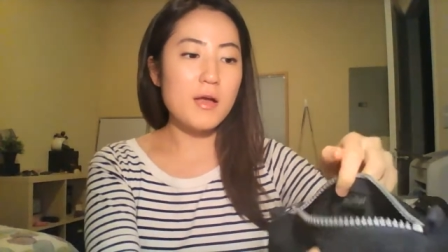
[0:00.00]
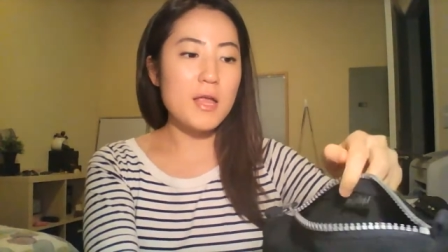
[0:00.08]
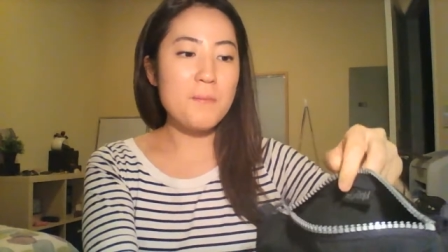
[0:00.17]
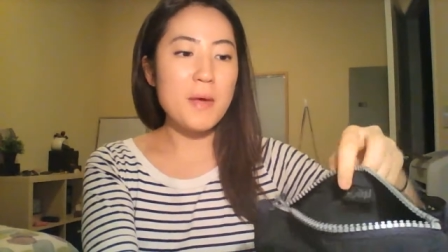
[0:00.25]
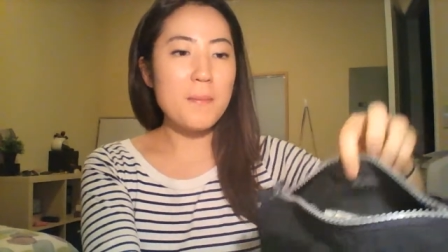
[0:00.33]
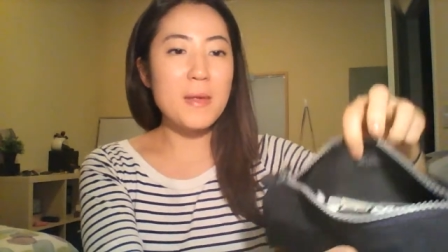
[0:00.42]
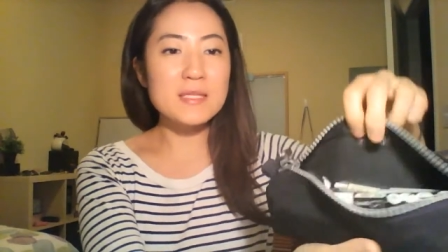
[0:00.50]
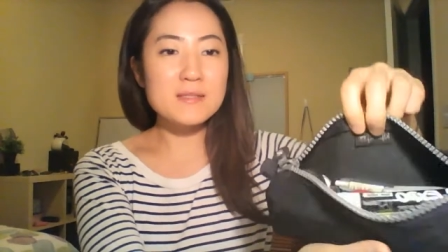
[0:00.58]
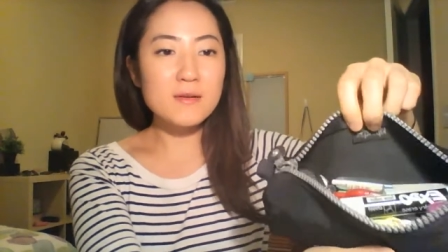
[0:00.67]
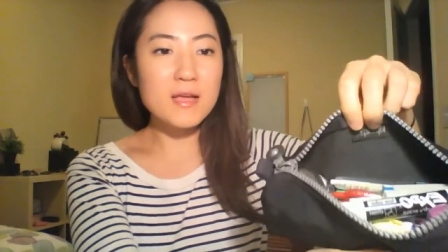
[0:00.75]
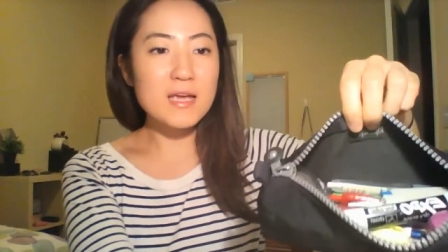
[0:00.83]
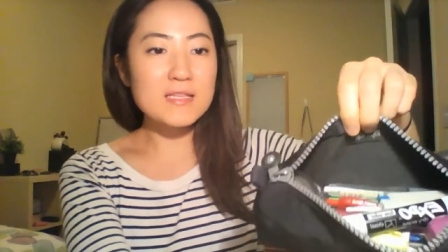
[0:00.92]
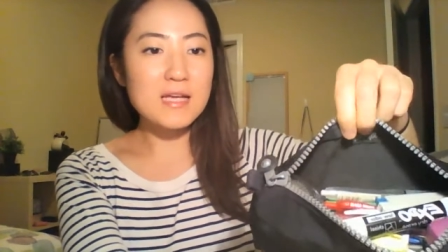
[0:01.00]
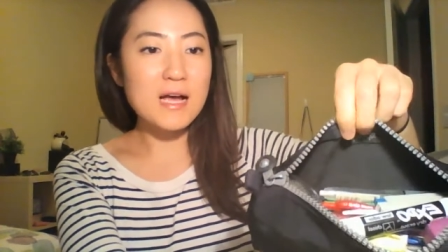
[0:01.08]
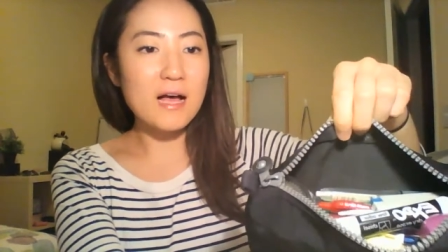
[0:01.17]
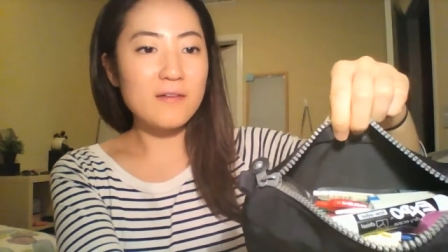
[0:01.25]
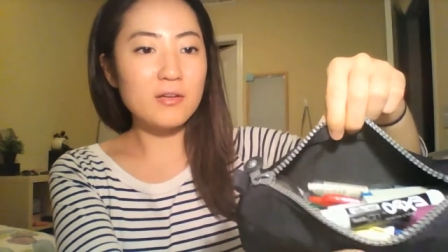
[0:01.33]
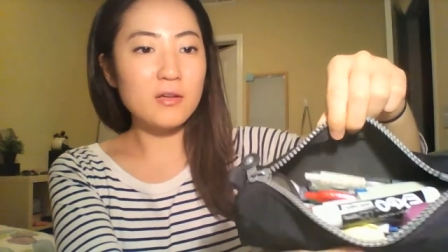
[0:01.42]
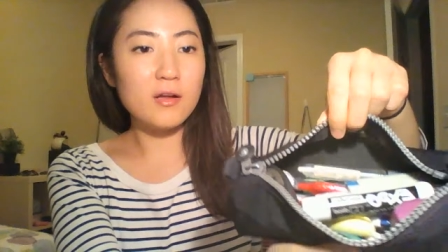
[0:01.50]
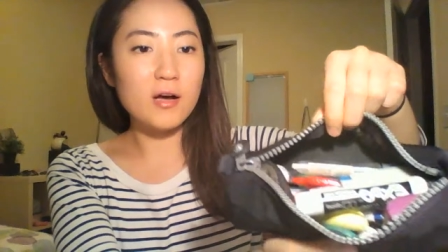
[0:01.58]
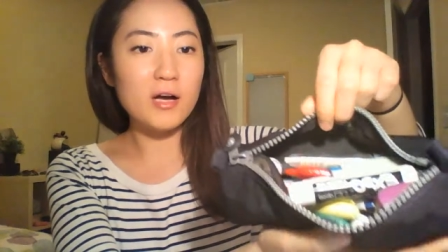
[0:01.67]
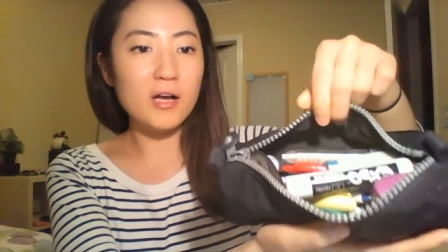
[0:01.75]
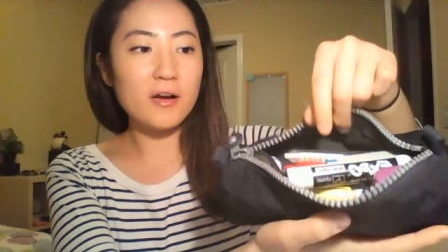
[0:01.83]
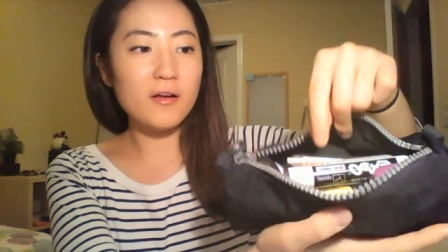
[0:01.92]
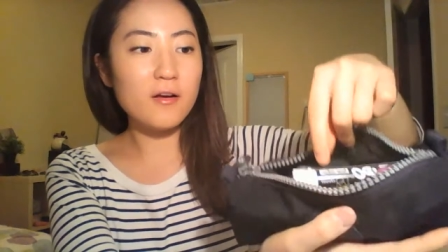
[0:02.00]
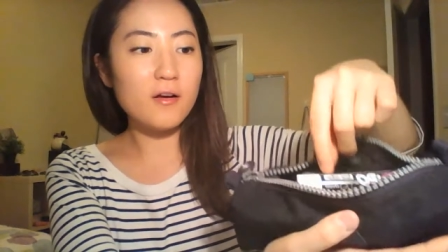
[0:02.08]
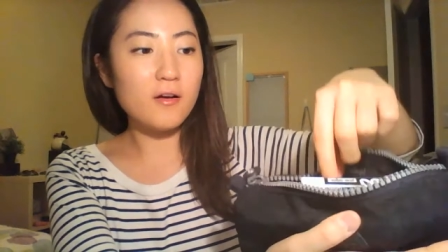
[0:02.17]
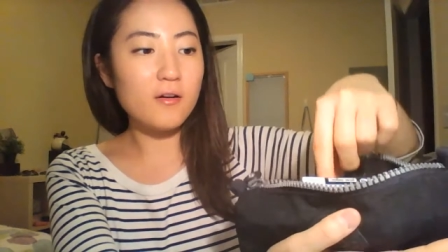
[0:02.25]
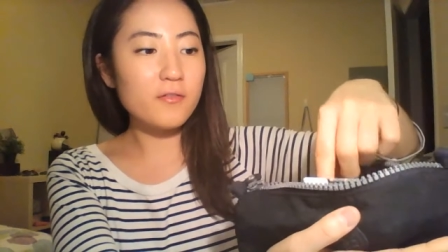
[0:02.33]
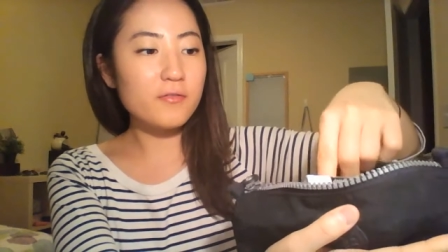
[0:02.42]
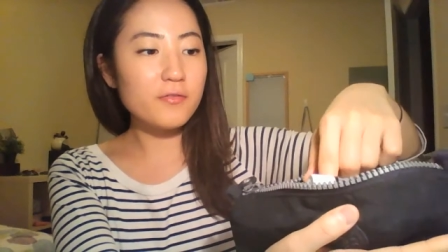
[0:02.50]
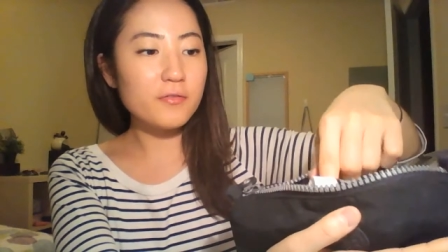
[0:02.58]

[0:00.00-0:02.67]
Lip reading: In my pencil case, I have a lot of